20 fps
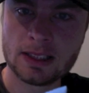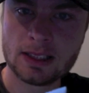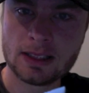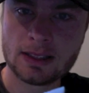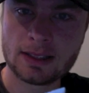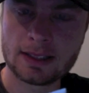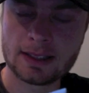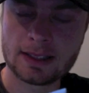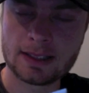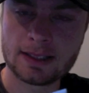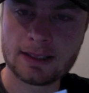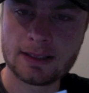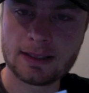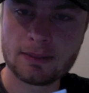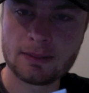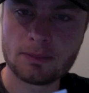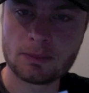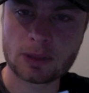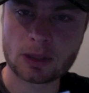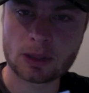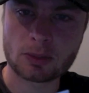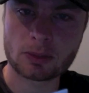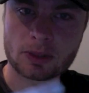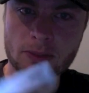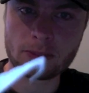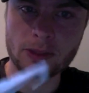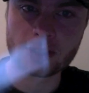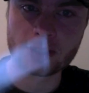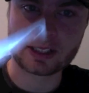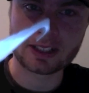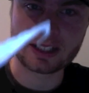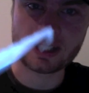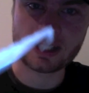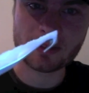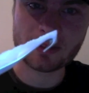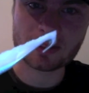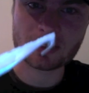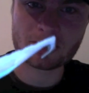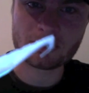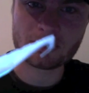But I'm probably going to keep
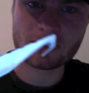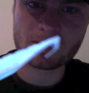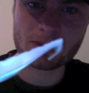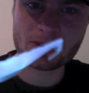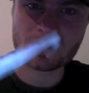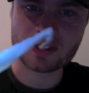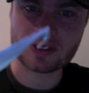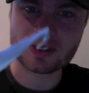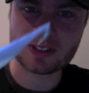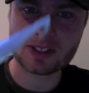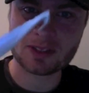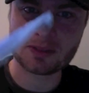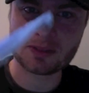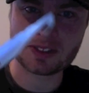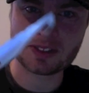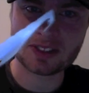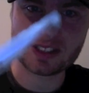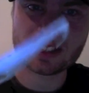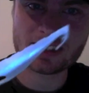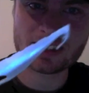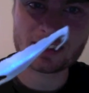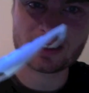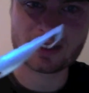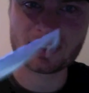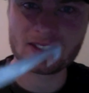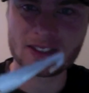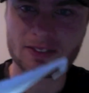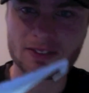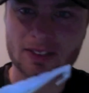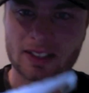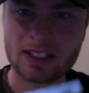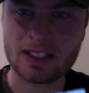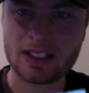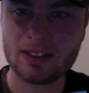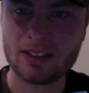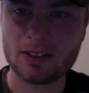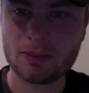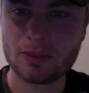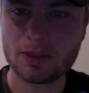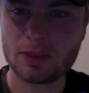this on me most of the time, because now it's the knife I carry
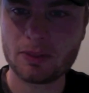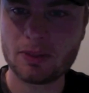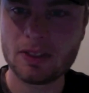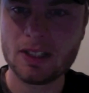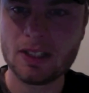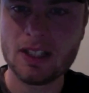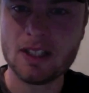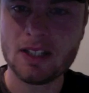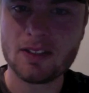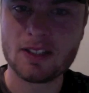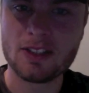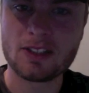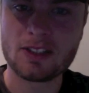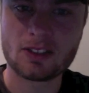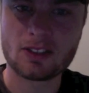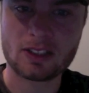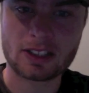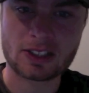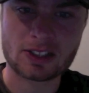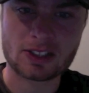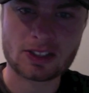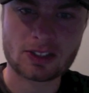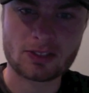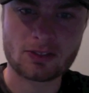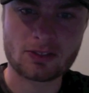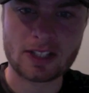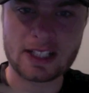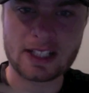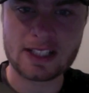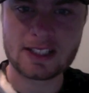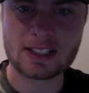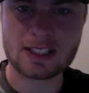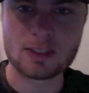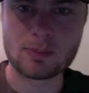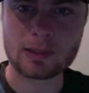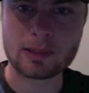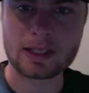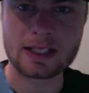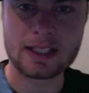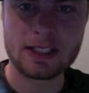on me. Then you've got like a serrated
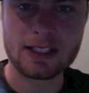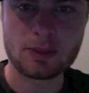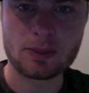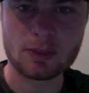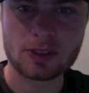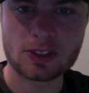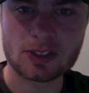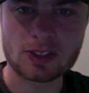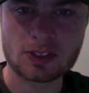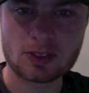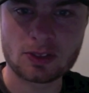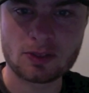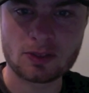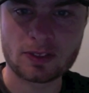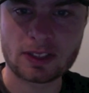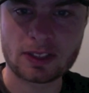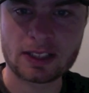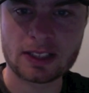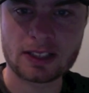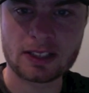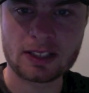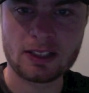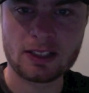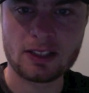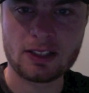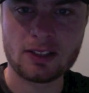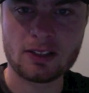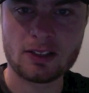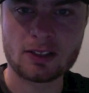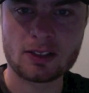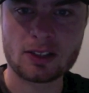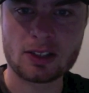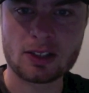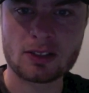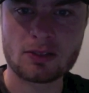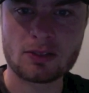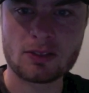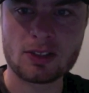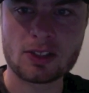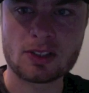blade, which is good for cutting,
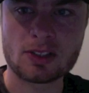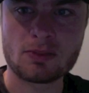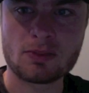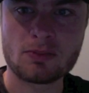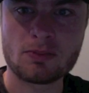your